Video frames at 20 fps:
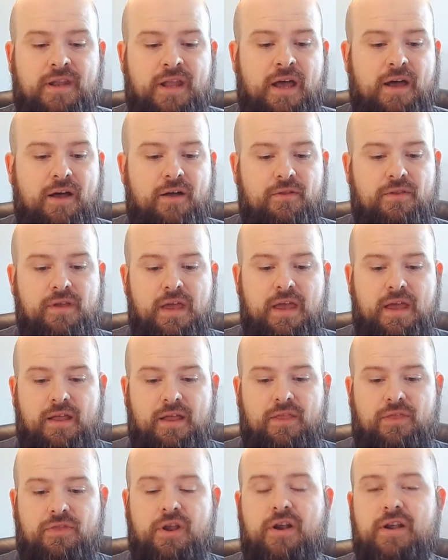Now,
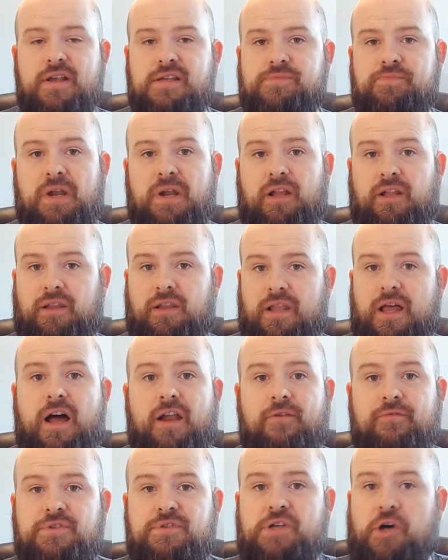there has been a lot
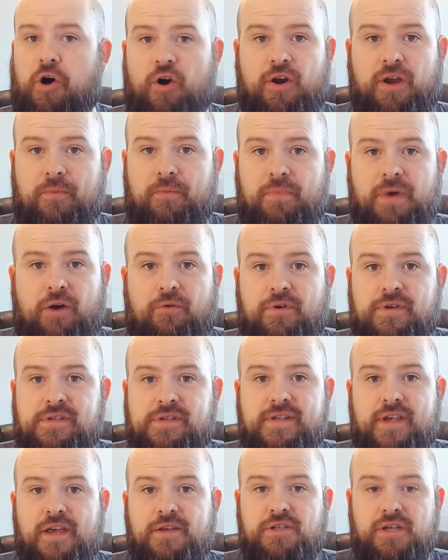of talk about
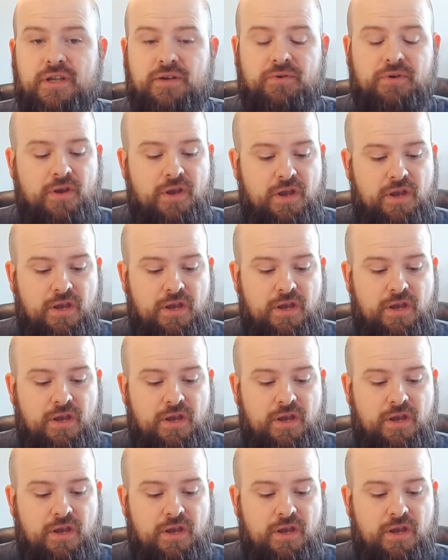recession.